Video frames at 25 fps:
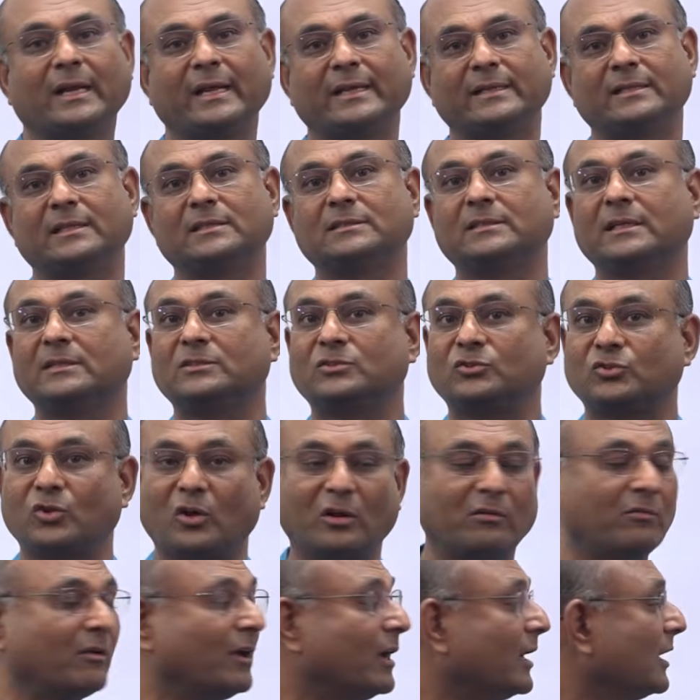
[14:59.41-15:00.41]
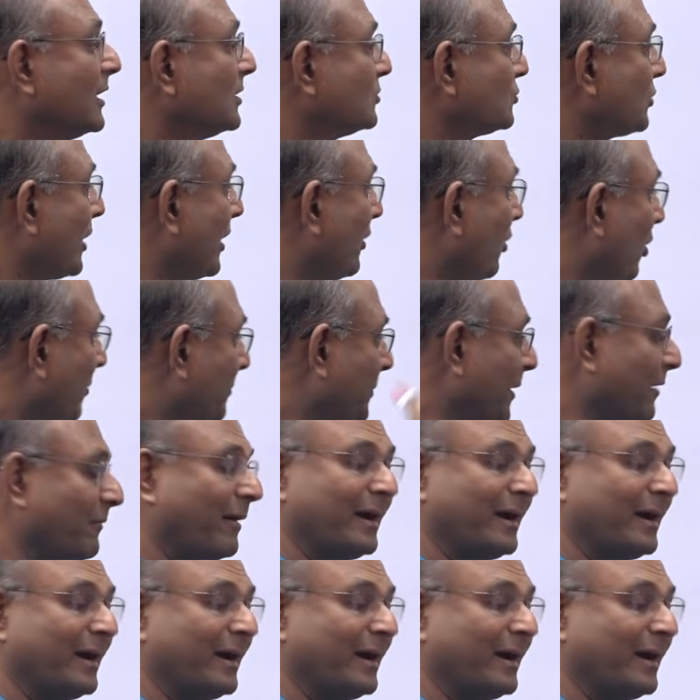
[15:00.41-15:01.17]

like this and solve. So I hope you have